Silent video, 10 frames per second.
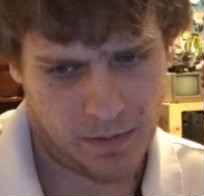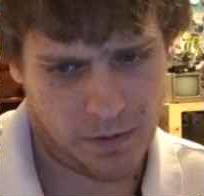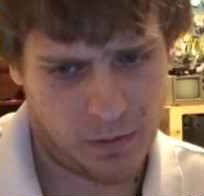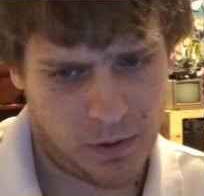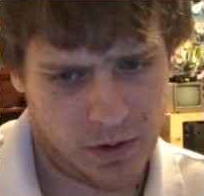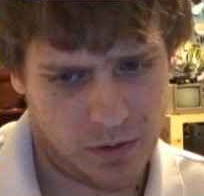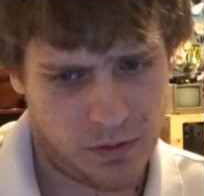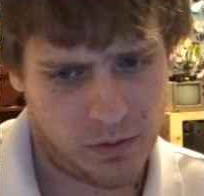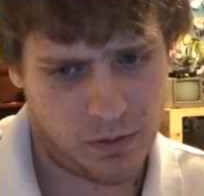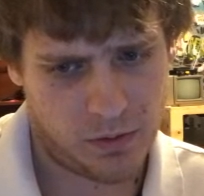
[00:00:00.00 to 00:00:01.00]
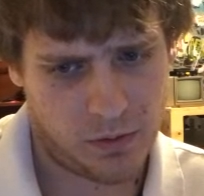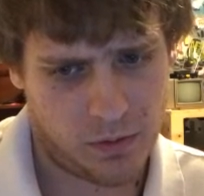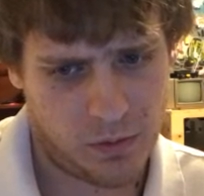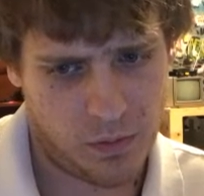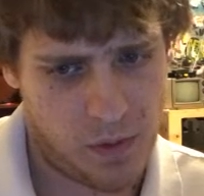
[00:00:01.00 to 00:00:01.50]
I want to
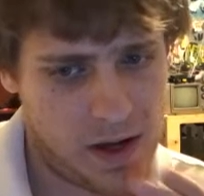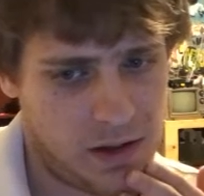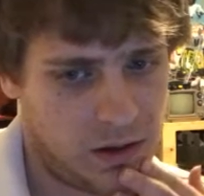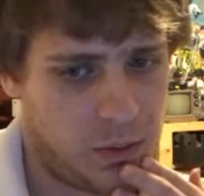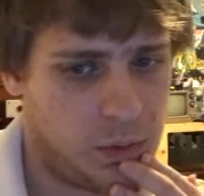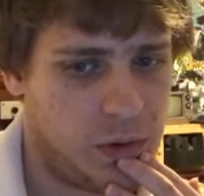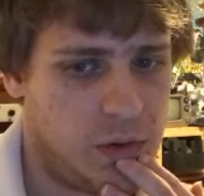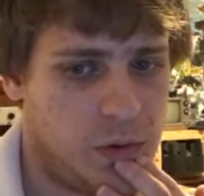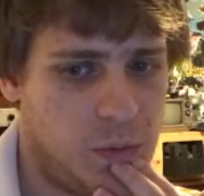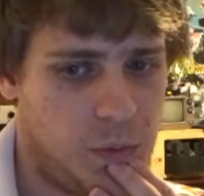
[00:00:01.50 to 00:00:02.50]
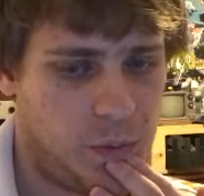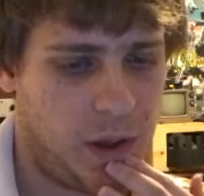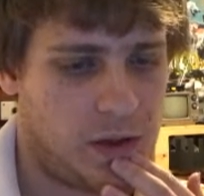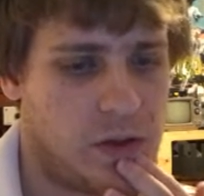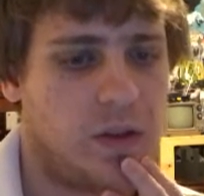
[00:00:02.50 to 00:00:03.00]
make the blue
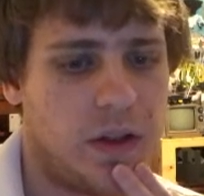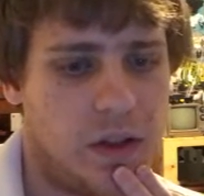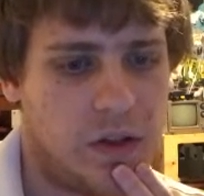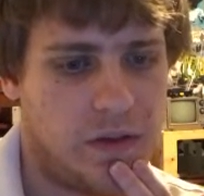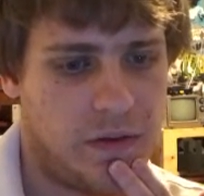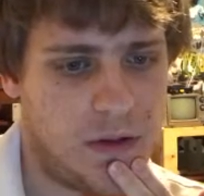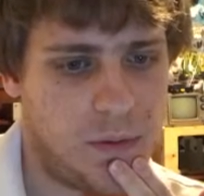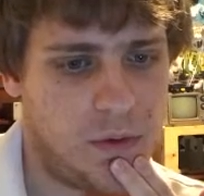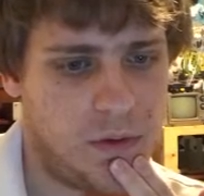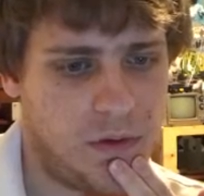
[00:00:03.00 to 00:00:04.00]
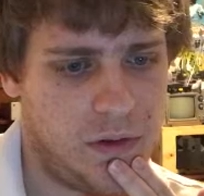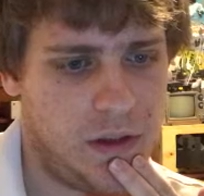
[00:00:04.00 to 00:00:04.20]
background layer invisible,